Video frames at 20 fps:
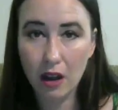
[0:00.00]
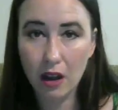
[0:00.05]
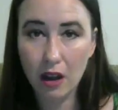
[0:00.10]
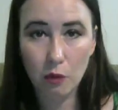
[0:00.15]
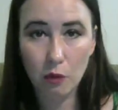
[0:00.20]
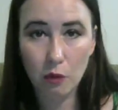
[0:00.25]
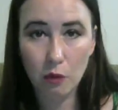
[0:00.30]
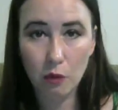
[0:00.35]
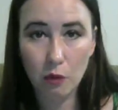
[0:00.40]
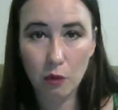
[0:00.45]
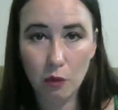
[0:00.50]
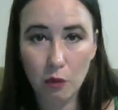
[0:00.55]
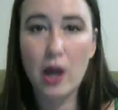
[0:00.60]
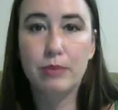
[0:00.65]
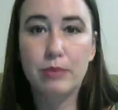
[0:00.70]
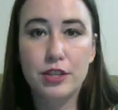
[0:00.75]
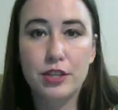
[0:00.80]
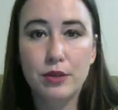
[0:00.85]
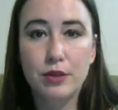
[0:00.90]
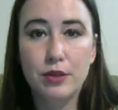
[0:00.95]
Why not
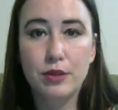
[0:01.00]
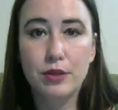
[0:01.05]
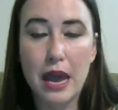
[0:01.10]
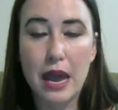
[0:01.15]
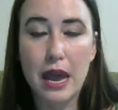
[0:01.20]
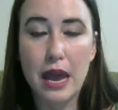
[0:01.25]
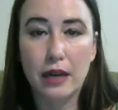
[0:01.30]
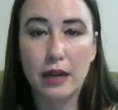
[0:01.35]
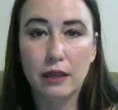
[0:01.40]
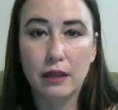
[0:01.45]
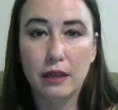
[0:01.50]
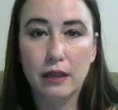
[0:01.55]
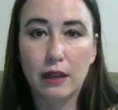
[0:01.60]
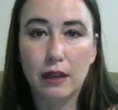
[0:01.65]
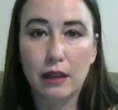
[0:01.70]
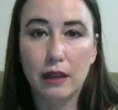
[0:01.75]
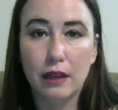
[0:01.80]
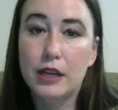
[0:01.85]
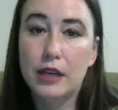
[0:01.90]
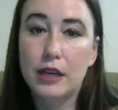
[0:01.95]
pursue that?
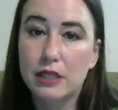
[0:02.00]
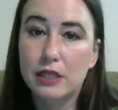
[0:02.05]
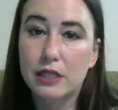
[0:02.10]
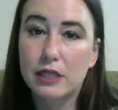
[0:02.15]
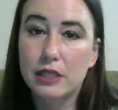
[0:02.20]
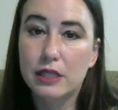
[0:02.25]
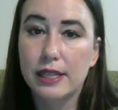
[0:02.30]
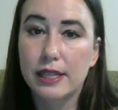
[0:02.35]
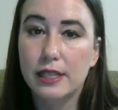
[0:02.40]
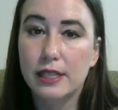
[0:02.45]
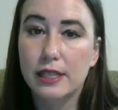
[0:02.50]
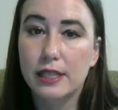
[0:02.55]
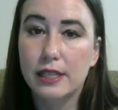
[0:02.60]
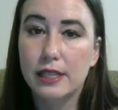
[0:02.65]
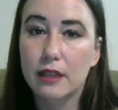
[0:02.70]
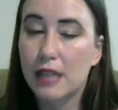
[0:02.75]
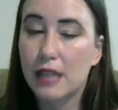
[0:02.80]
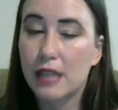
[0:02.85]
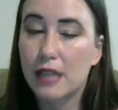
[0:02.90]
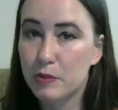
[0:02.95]
I know it takes a
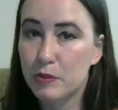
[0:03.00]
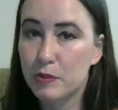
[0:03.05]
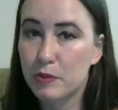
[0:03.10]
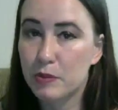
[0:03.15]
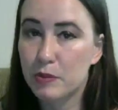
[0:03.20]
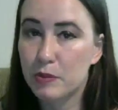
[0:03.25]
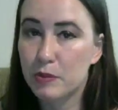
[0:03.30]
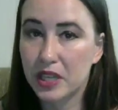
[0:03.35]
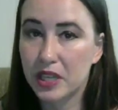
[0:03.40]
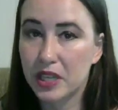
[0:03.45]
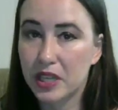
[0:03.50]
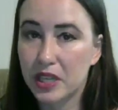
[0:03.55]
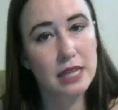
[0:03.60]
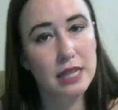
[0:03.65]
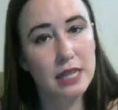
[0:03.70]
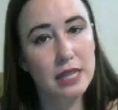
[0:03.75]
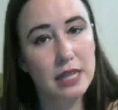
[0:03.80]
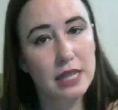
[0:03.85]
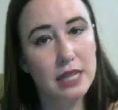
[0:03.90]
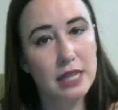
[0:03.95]
long time to build. It's
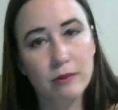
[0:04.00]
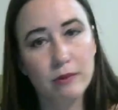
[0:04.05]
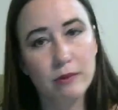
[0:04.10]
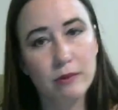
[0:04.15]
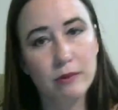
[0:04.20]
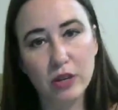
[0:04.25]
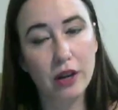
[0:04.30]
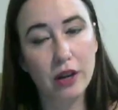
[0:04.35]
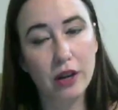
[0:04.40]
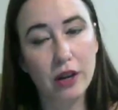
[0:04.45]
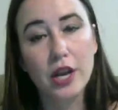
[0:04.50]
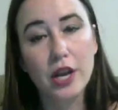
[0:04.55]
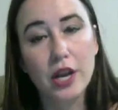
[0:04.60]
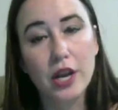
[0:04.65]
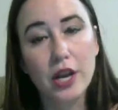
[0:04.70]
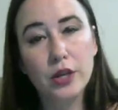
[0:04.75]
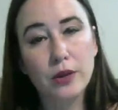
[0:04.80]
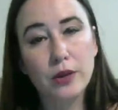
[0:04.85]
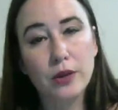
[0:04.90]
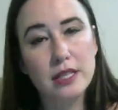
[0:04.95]
not something where,
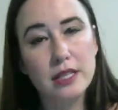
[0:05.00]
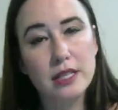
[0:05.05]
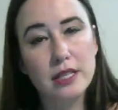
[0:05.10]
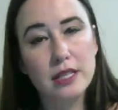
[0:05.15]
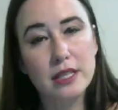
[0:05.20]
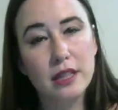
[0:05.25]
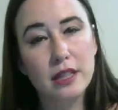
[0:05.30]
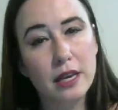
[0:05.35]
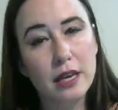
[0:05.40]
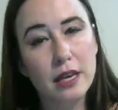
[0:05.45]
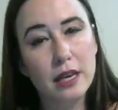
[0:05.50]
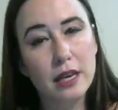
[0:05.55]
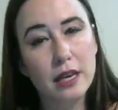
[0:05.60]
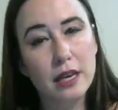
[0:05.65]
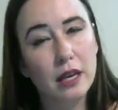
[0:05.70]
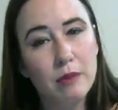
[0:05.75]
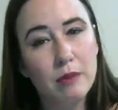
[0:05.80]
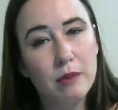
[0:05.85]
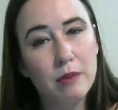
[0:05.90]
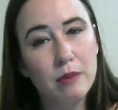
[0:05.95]
that's the thing. A
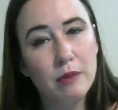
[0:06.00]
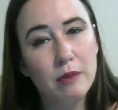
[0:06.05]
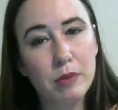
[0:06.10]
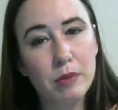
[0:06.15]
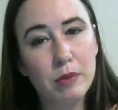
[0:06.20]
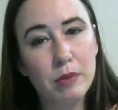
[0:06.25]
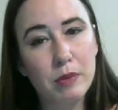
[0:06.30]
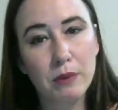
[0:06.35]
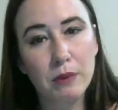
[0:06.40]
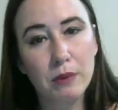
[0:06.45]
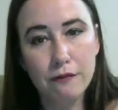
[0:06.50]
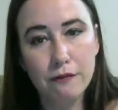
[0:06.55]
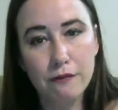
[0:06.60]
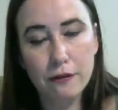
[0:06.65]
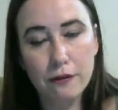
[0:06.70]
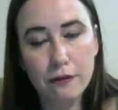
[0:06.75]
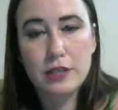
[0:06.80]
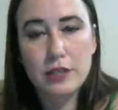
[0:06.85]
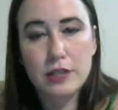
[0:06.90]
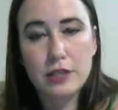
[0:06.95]
lot of people get really
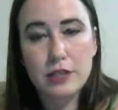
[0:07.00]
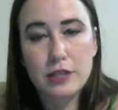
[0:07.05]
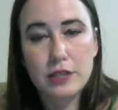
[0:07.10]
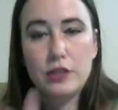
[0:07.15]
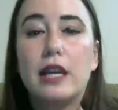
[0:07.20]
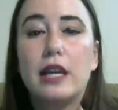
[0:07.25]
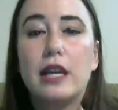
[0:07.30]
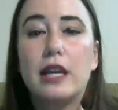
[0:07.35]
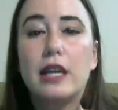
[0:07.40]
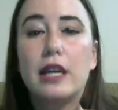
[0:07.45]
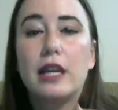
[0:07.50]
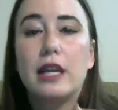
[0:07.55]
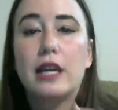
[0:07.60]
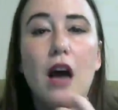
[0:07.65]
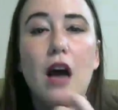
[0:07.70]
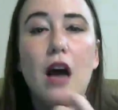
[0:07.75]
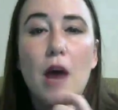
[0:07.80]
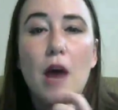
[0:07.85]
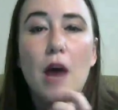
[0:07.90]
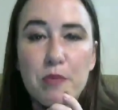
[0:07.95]
frustrated
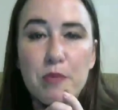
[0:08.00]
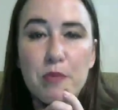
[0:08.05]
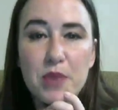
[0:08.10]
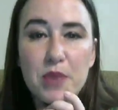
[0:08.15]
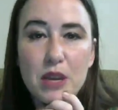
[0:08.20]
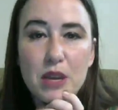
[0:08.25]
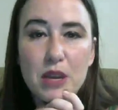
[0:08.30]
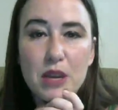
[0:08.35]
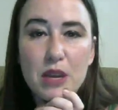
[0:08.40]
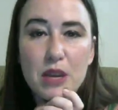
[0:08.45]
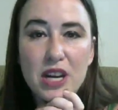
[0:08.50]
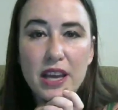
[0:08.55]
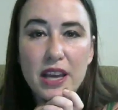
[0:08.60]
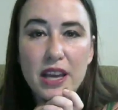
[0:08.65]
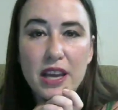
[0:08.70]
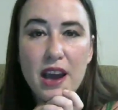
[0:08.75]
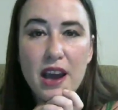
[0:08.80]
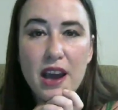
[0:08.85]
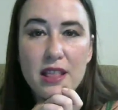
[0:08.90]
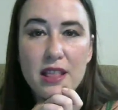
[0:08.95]
about making money
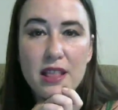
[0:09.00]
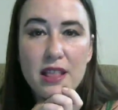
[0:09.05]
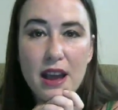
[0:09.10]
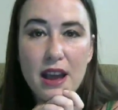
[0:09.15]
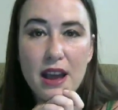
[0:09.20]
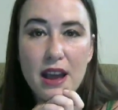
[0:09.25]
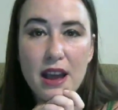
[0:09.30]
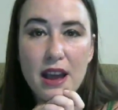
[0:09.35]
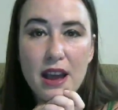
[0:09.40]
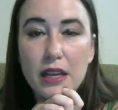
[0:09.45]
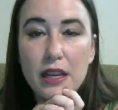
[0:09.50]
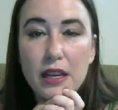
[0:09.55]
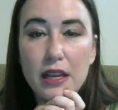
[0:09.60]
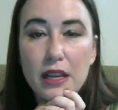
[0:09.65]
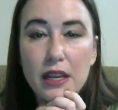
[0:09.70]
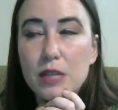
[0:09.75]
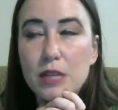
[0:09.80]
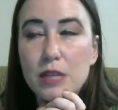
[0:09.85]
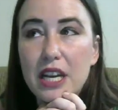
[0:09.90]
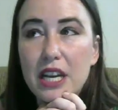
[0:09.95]
online,
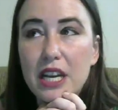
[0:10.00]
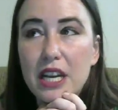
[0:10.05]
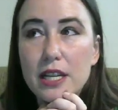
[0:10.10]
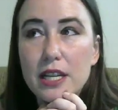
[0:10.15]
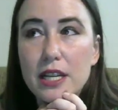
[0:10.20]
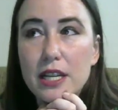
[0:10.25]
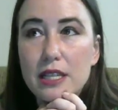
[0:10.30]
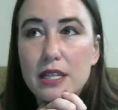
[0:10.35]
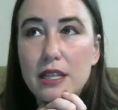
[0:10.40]
because